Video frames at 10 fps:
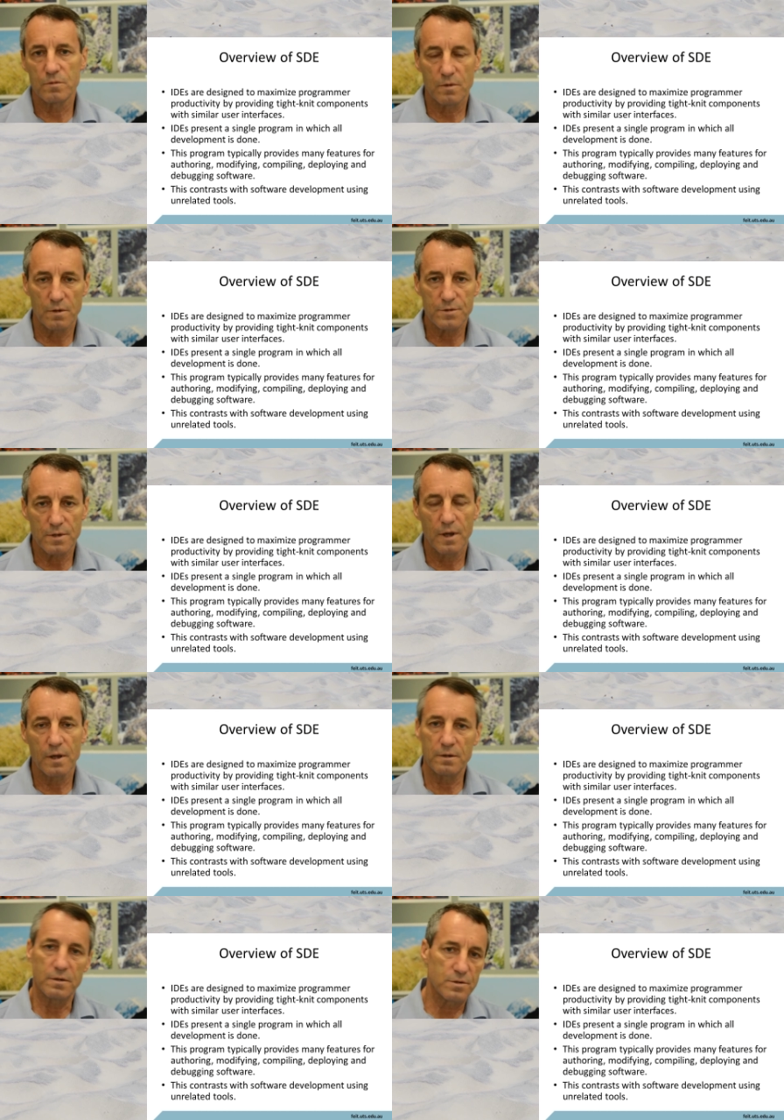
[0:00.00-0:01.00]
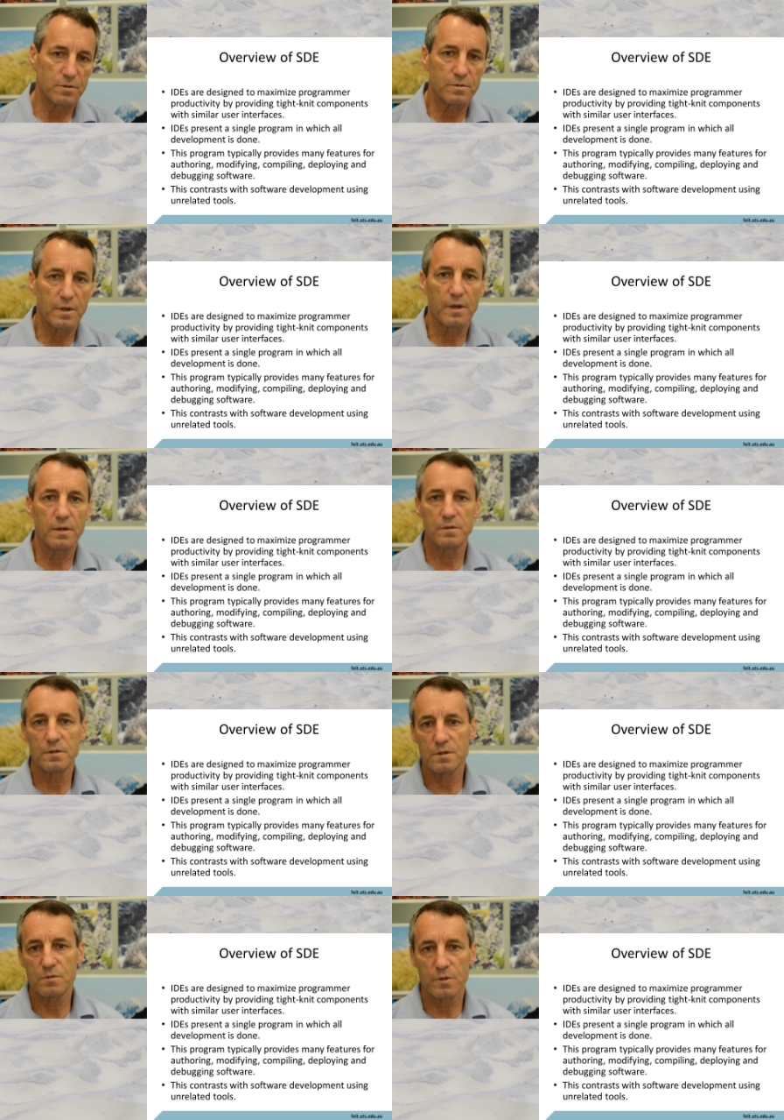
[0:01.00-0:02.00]
close at hand and it's all tailored and
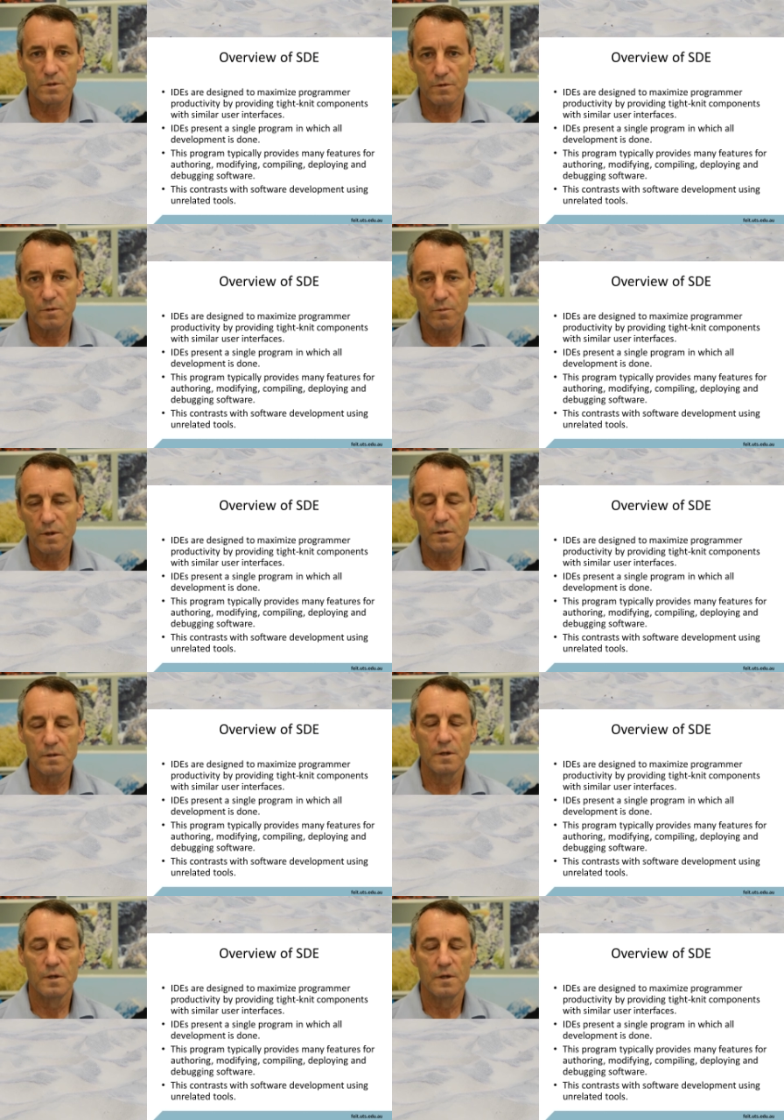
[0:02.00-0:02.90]
it just works very well.